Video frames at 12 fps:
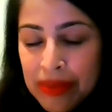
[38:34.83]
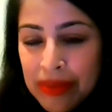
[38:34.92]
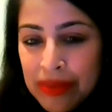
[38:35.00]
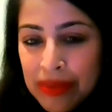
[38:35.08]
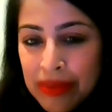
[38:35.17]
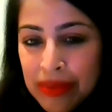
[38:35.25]

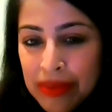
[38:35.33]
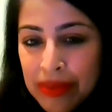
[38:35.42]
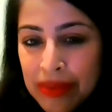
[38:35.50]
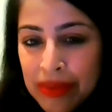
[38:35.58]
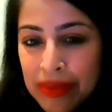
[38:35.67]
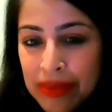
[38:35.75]

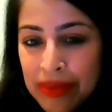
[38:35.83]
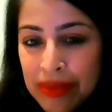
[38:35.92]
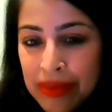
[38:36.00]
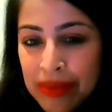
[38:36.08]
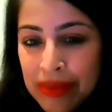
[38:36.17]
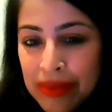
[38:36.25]

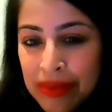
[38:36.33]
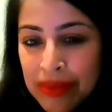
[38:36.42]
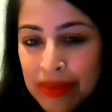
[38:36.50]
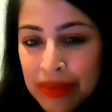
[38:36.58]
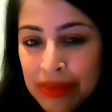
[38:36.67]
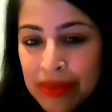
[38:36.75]

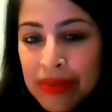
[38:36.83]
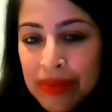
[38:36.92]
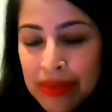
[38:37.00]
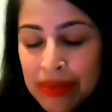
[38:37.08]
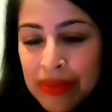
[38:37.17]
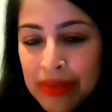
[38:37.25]

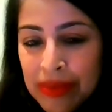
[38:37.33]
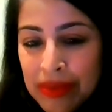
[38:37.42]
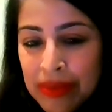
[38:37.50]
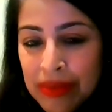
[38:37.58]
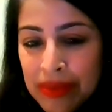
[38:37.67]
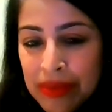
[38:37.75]

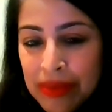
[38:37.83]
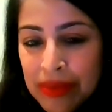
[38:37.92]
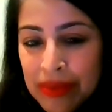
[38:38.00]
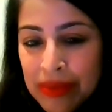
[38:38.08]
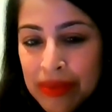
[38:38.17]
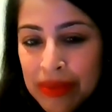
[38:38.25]

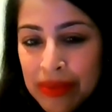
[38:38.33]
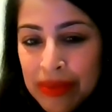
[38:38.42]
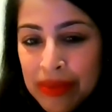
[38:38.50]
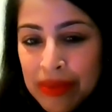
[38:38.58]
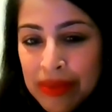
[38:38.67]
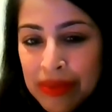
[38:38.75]

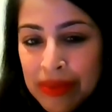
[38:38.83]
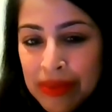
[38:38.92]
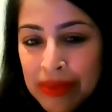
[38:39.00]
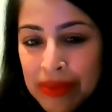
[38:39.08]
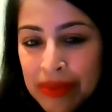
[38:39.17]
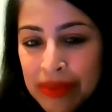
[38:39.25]

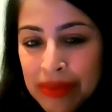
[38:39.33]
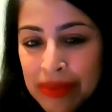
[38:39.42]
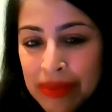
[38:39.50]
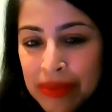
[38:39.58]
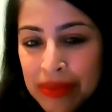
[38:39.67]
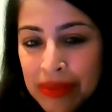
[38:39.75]

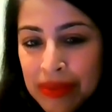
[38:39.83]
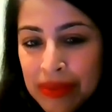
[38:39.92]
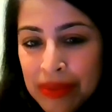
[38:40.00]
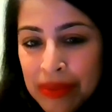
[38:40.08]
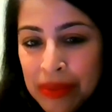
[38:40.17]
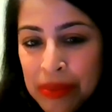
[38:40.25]

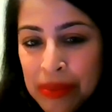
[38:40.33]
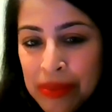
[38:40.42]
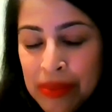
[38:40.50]
(silent)